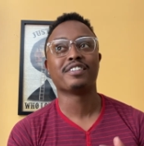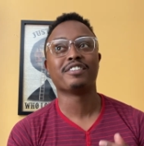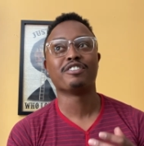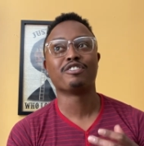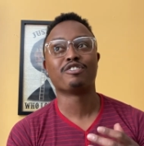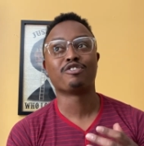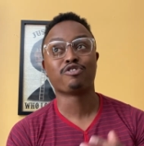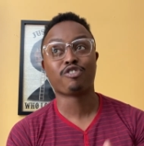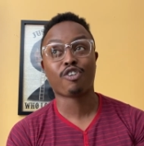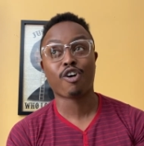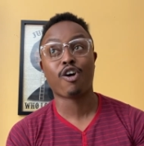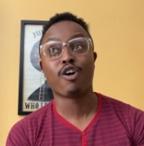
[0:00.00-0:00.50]

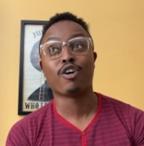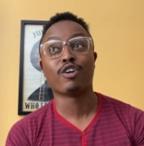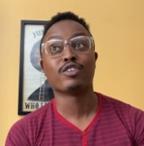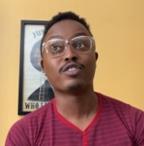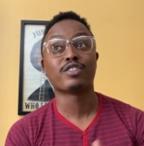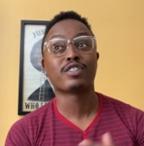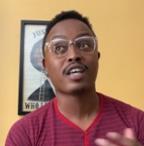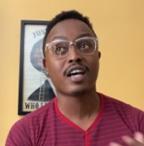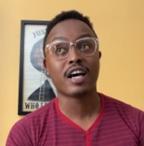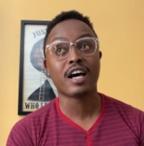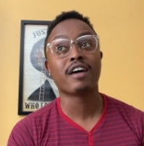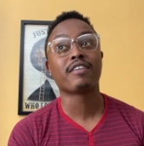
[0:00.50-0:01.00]

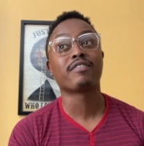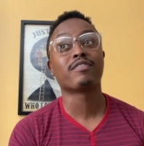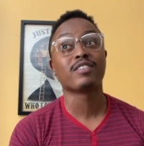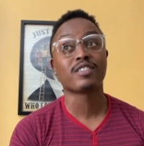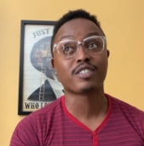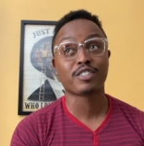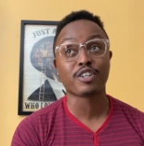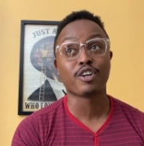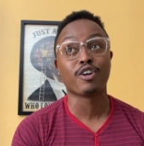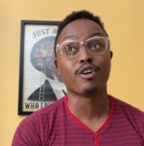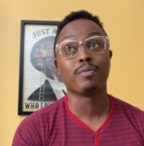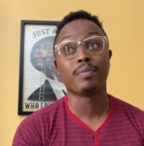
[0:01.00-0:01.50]
draws of the
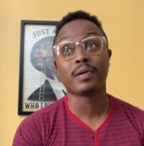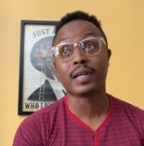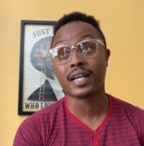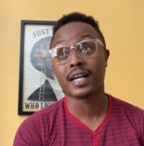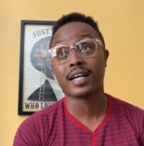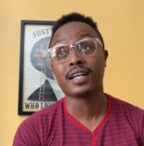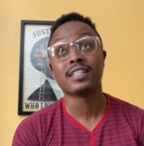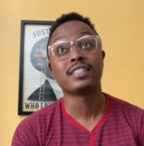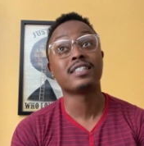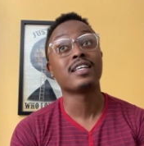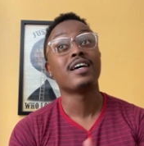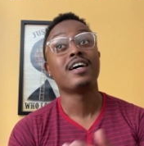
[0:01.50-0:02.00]
show
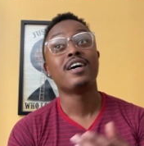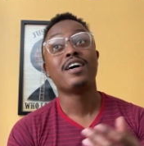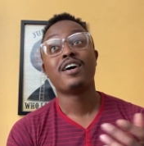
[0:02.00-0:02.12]
because